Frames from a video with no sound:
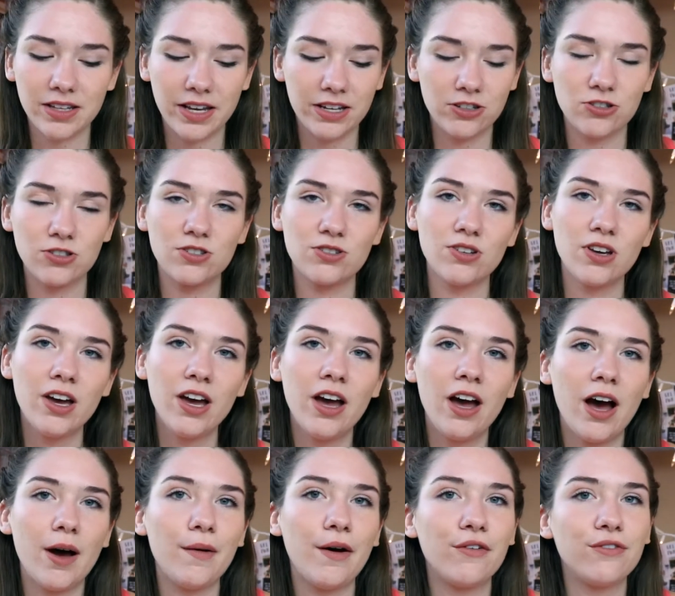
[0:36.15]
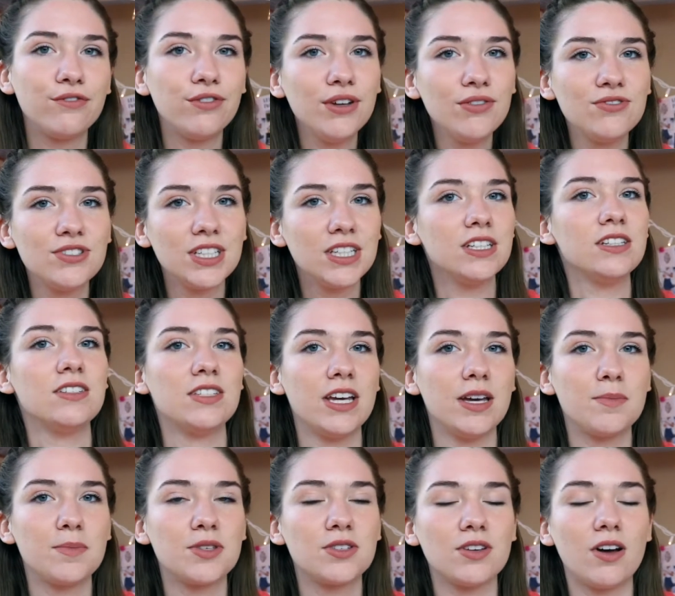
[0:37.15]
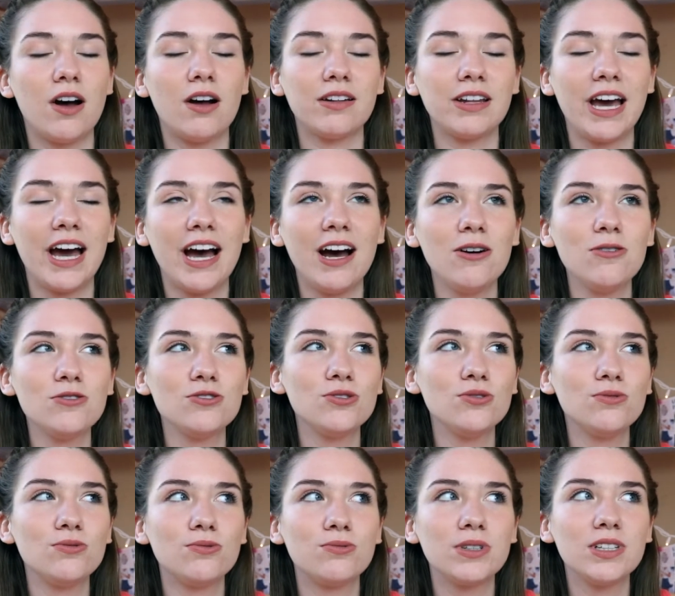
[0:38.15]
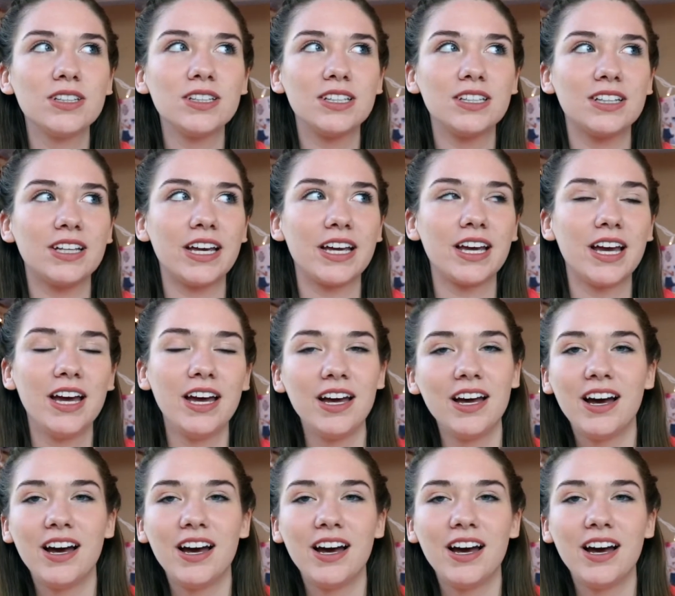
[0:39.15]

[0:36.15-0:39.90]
and just about 15 tips on how to really, like,